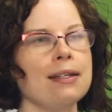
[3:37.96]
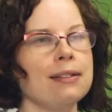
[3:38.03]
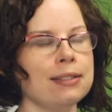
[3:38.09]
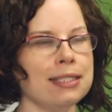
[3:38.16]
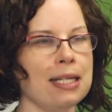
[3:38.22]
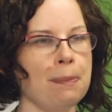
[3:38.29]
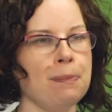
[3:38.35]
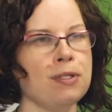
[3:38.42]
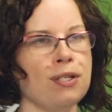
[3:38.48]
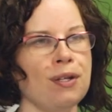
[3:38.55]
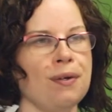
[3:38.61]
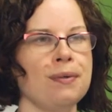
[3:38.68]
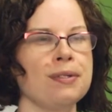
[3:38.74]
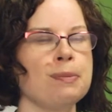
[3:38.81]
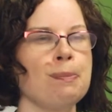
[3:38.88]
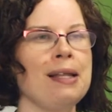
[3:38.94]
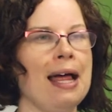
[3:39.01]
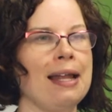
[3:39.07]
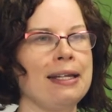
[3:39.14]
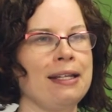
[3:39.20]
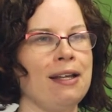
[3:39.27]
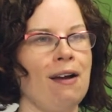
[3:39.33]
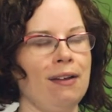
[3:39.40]
Step 2 is
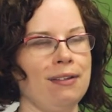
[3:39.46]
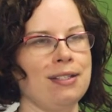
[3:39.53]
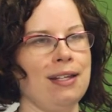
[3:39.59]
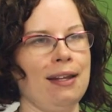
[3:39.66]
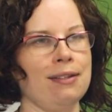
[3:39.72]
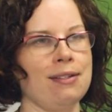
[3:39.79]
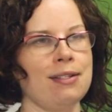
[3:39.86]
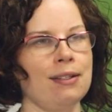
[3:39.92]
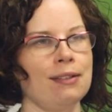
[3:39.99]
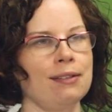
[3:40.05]
planning content.